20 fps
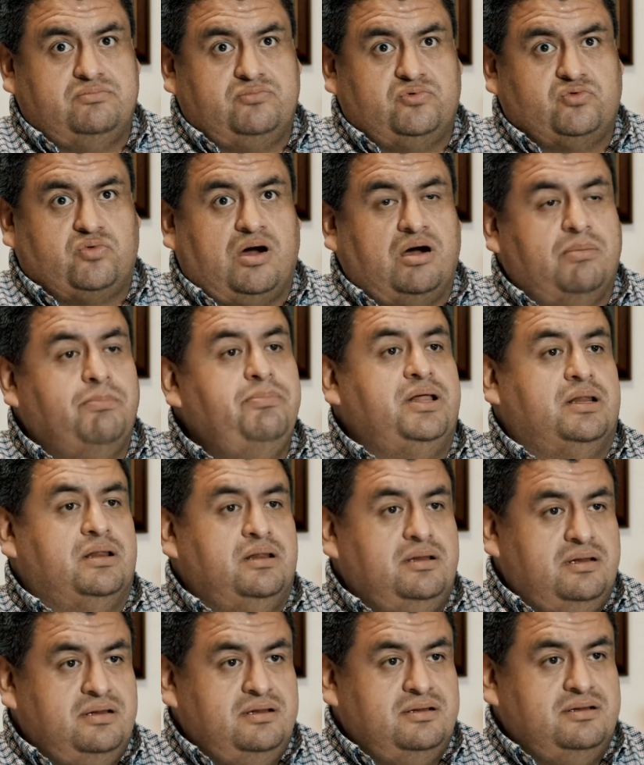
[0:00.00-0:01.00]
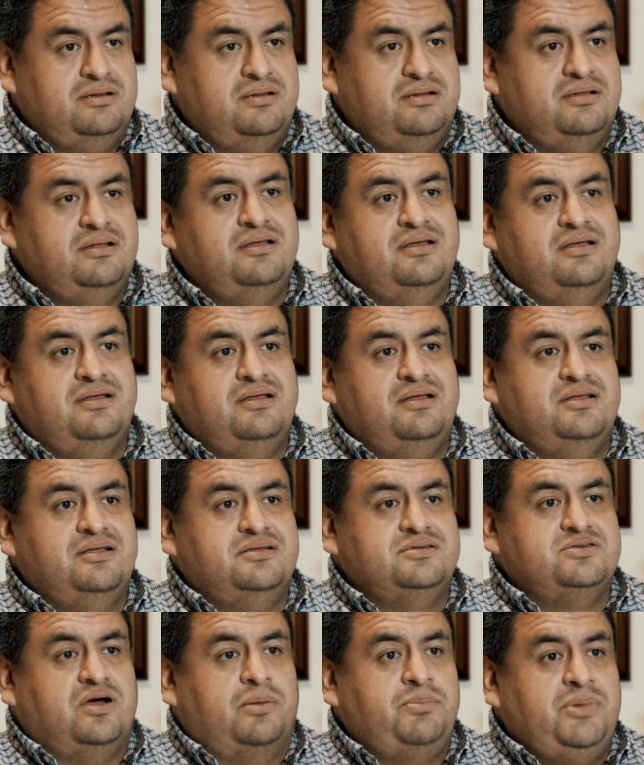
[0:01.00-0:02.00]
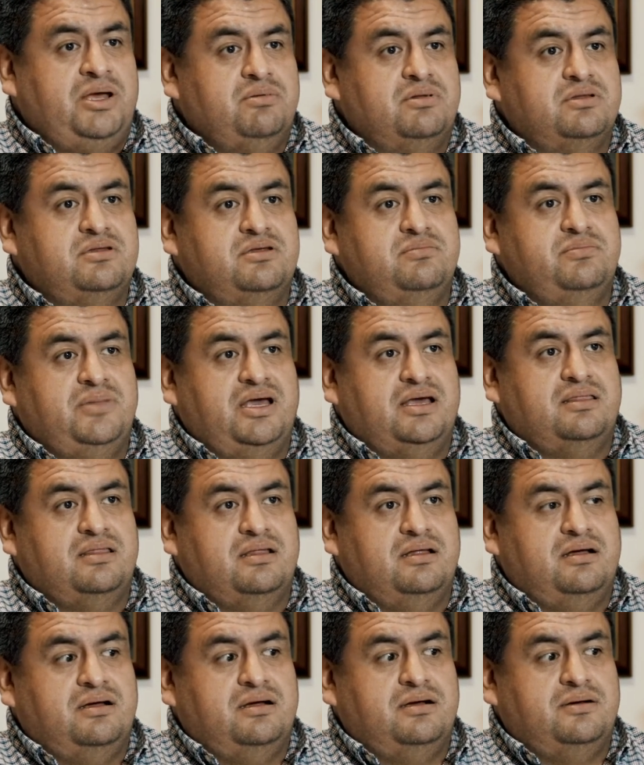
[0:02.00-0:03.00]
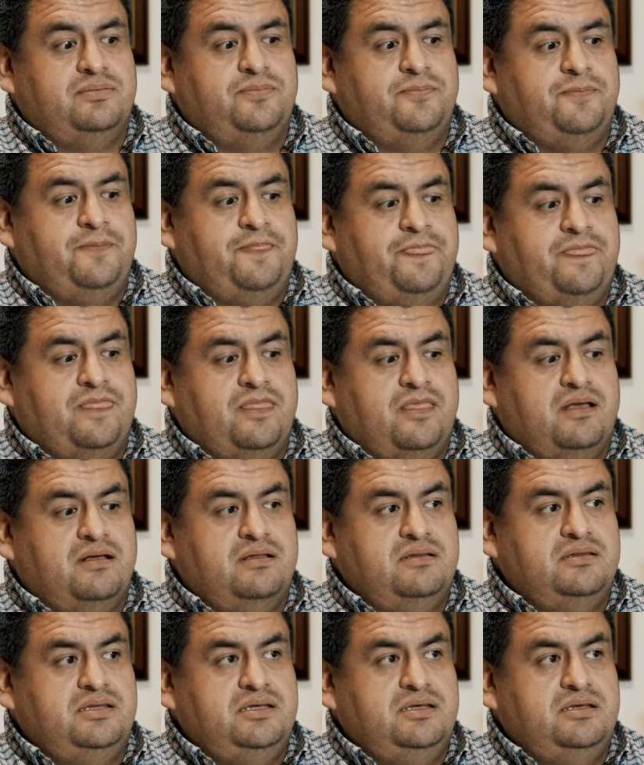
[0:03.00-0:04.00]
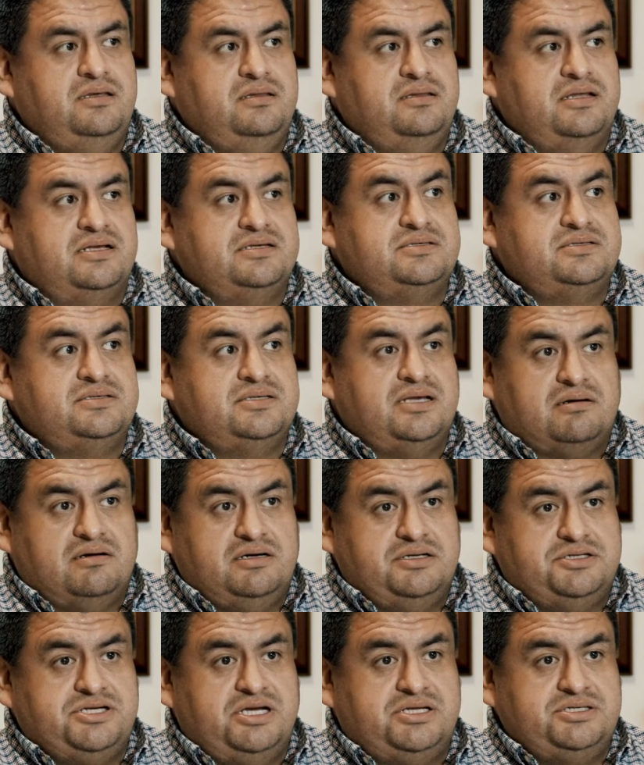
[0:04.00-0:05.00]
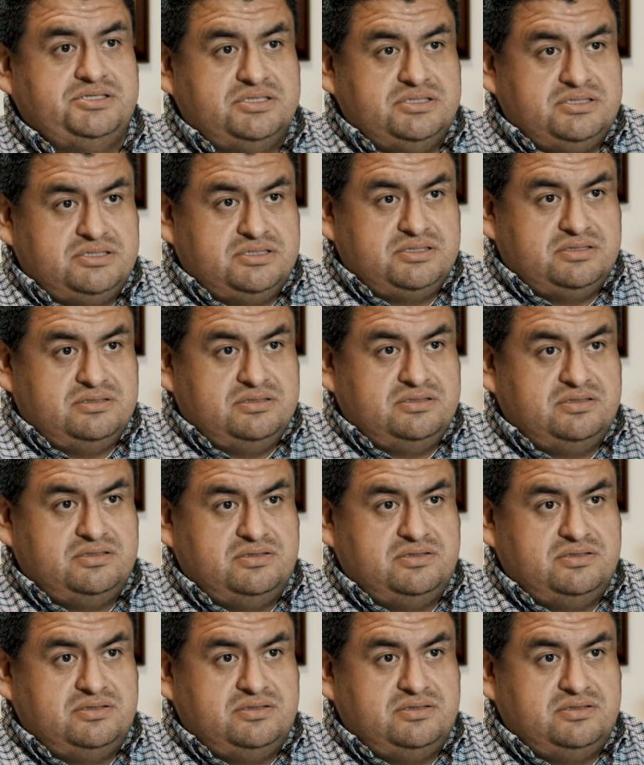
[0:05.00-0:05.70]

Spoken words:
wrong bill. So I'm able to make the necessary changes